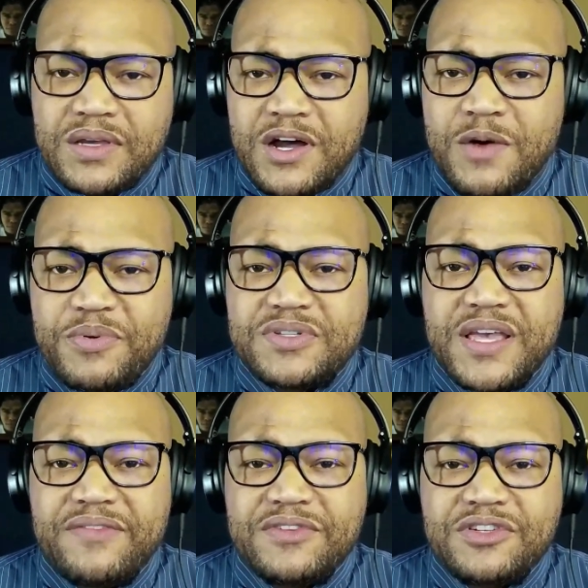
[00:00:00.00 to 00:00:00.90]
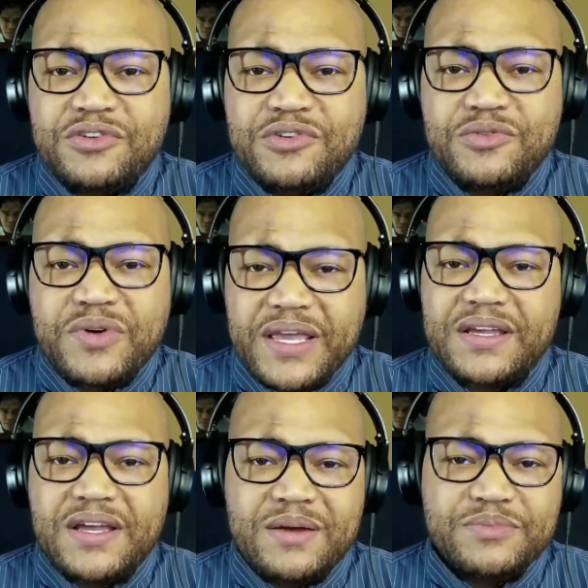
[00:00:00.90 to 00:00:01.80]
Couples have 2
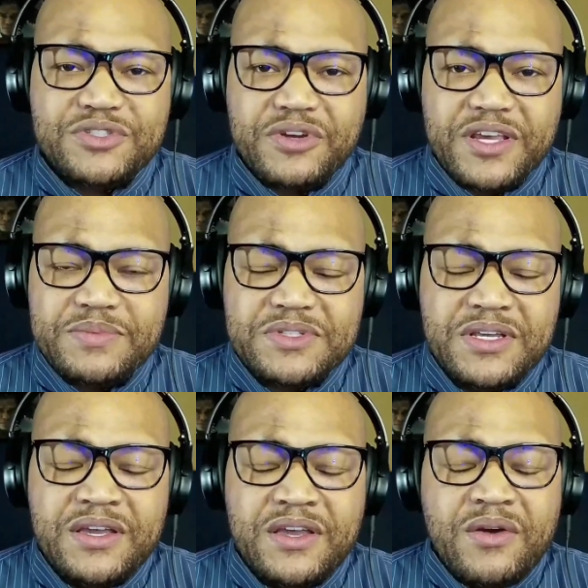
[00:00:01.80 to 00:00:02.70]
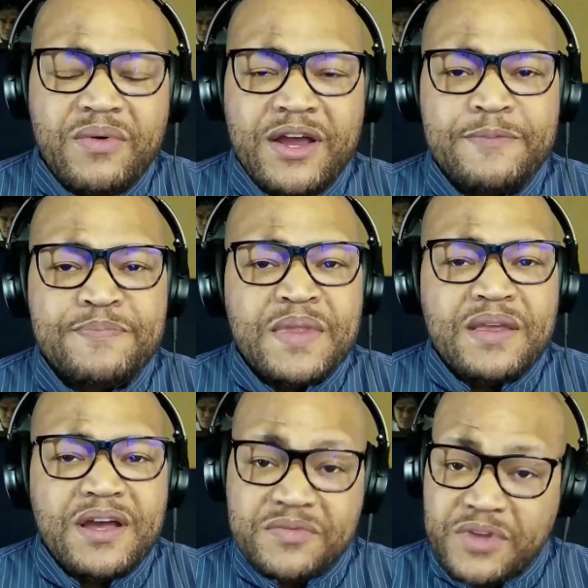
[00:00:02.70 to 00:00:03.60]
income streams, right?
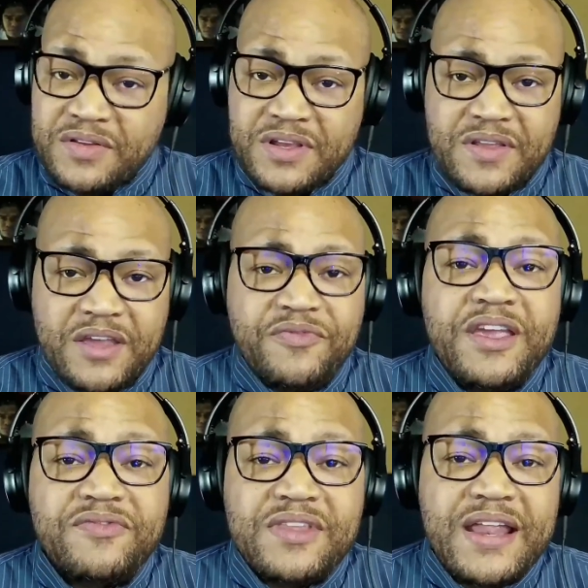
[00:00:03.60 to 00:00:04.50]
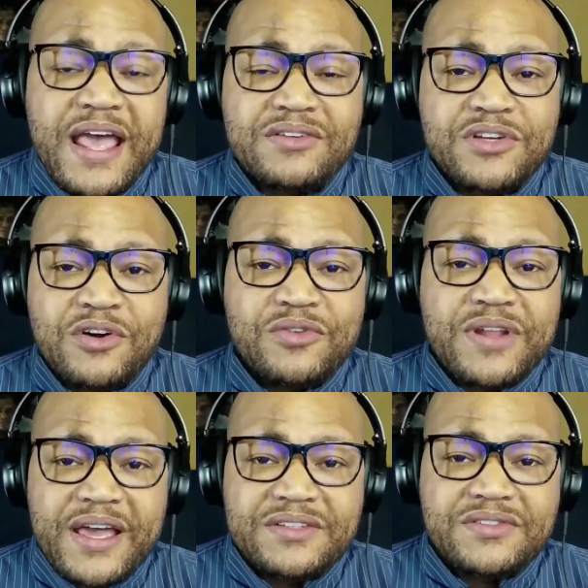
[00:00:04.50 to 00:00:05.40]
And if that household
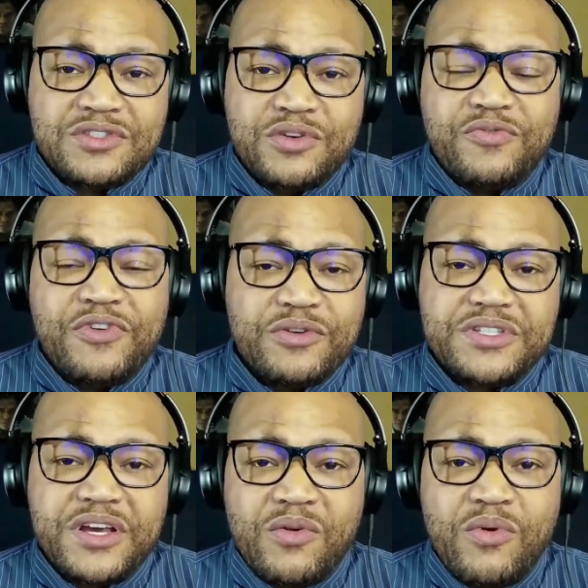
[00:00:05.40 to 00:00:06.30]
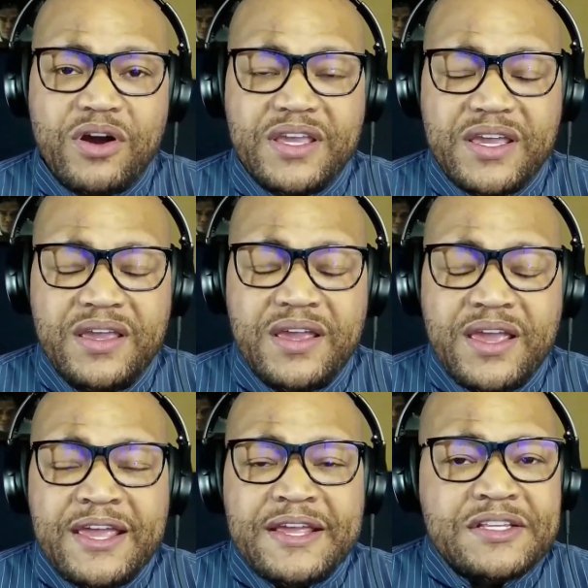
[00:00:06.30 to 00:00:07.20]
has 2 folks that are working.
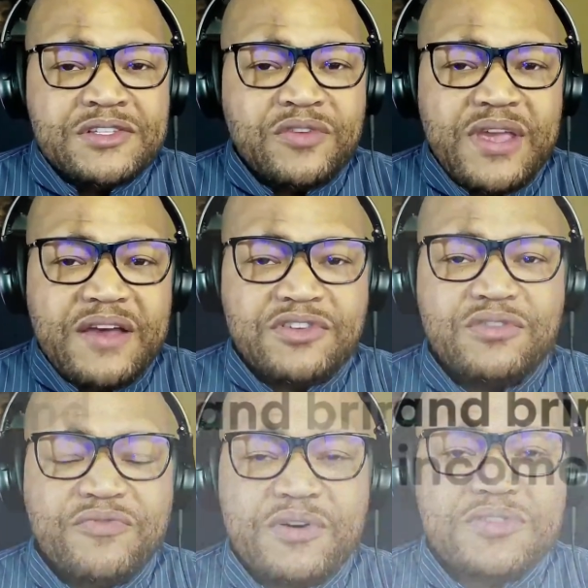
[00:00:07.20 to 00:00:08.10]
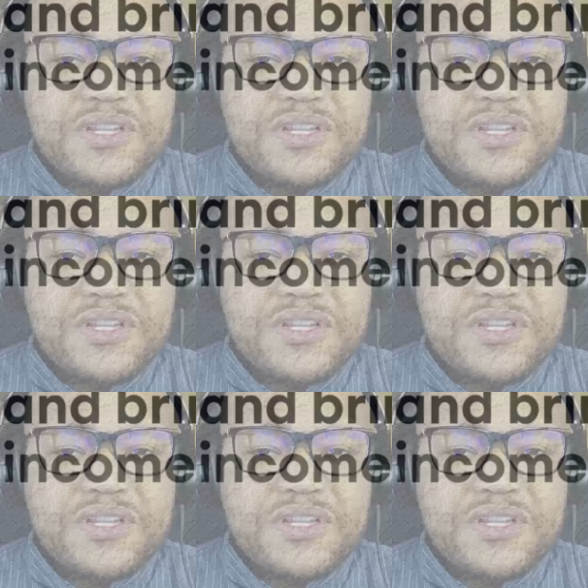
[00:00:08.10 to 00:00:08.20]
So if you have 2 folks